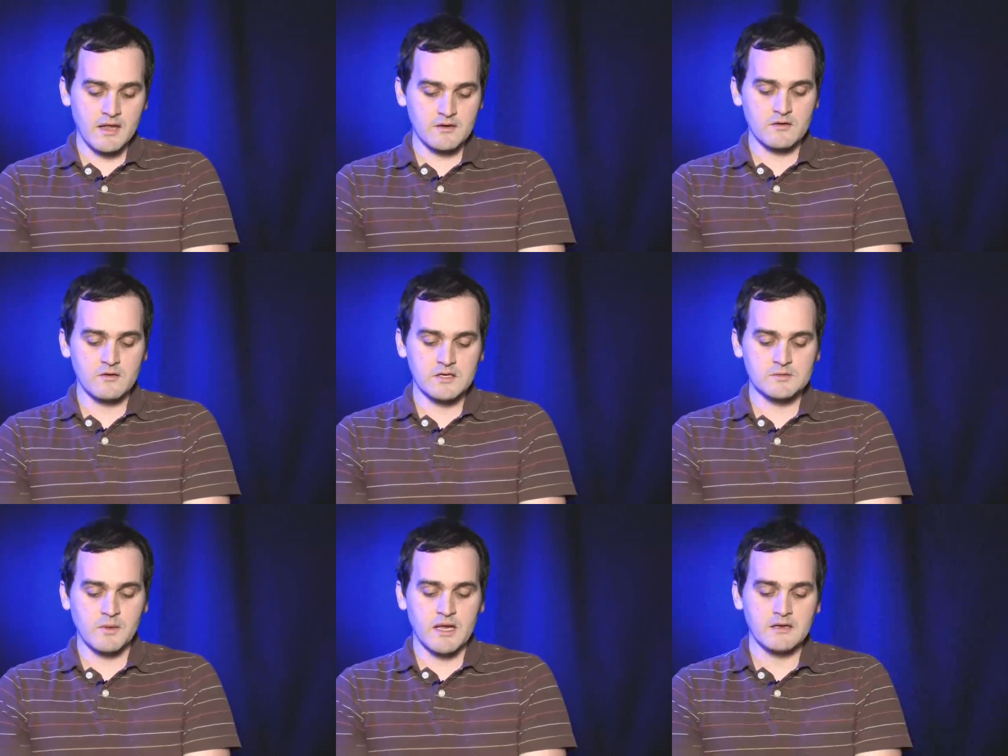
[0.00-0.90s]
editor
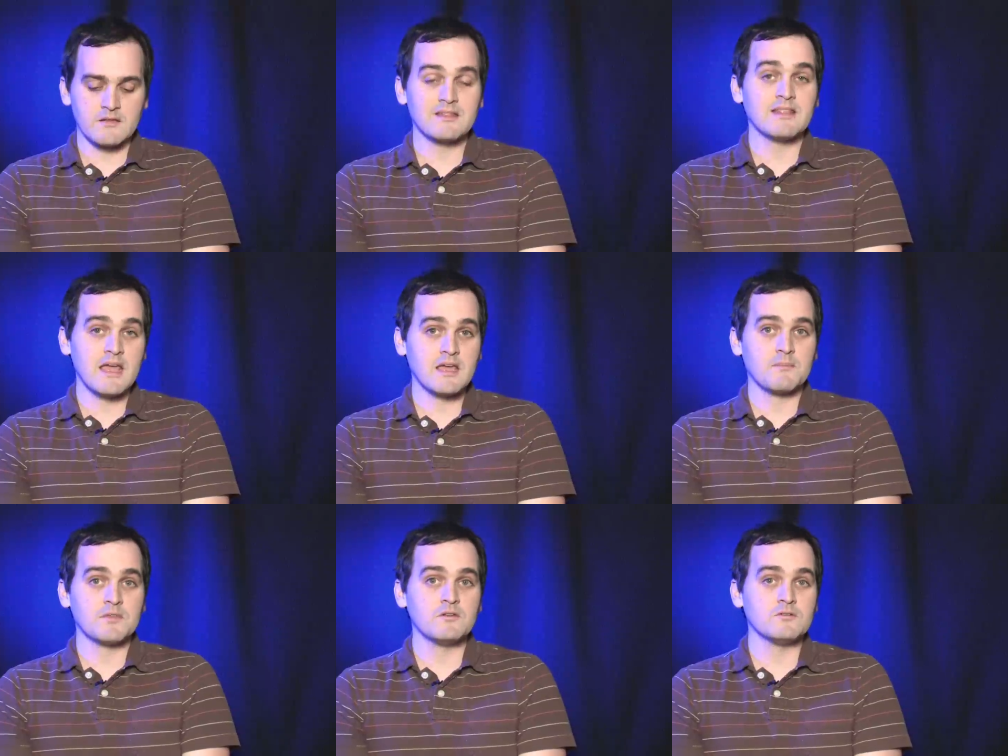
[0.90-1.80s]
explained that they
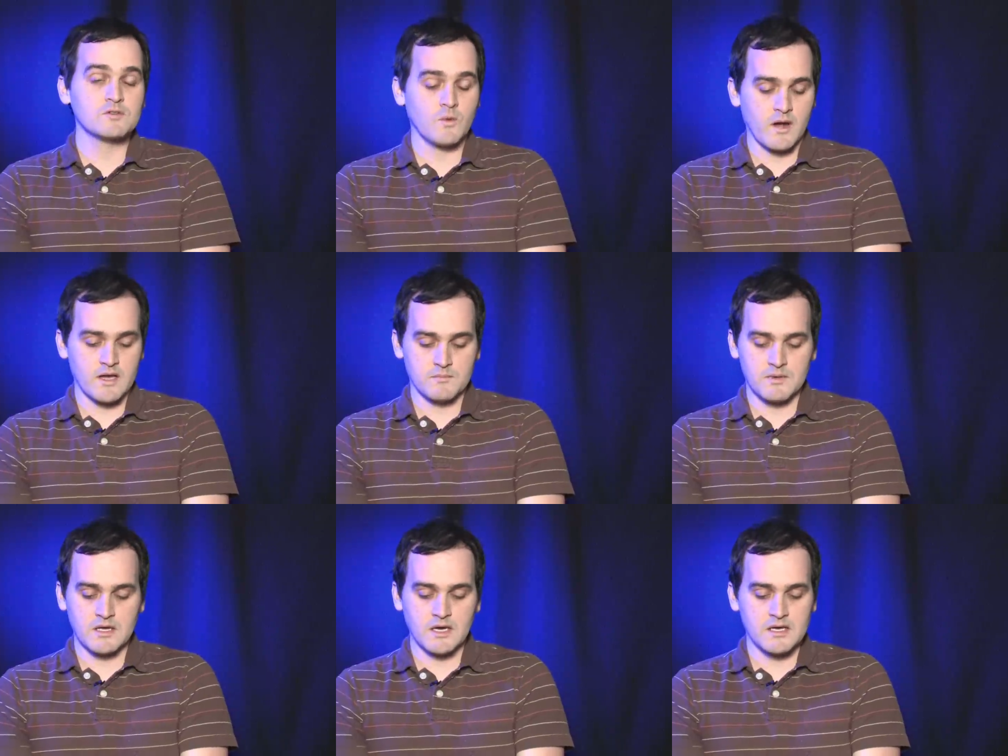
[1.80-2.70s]
kept the news quiet
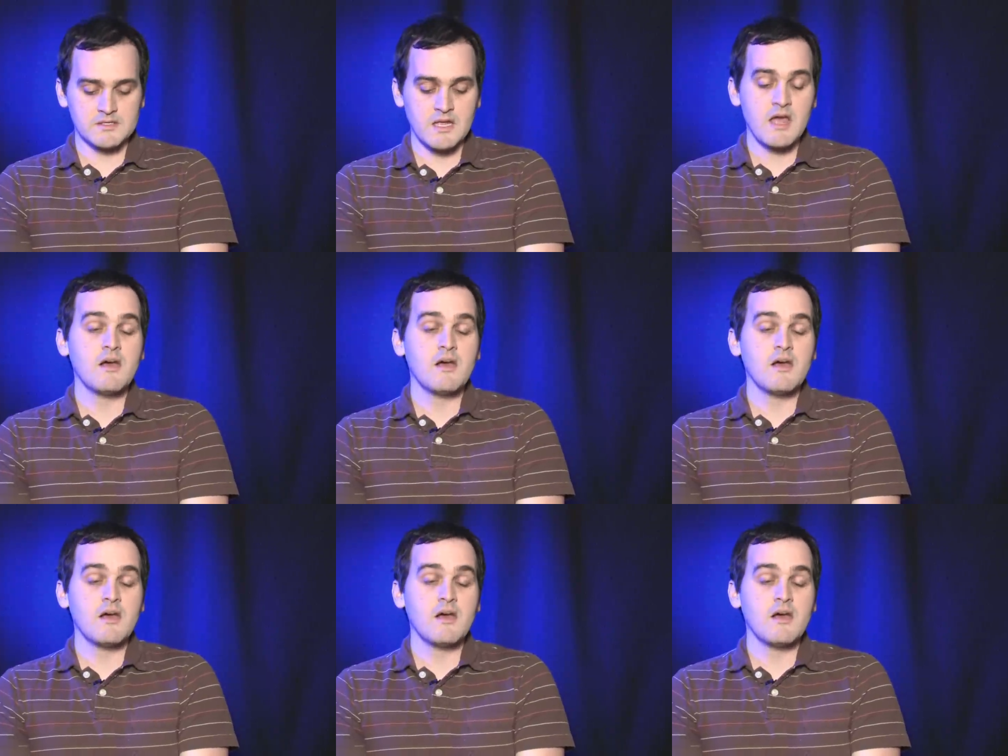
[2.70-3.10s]
because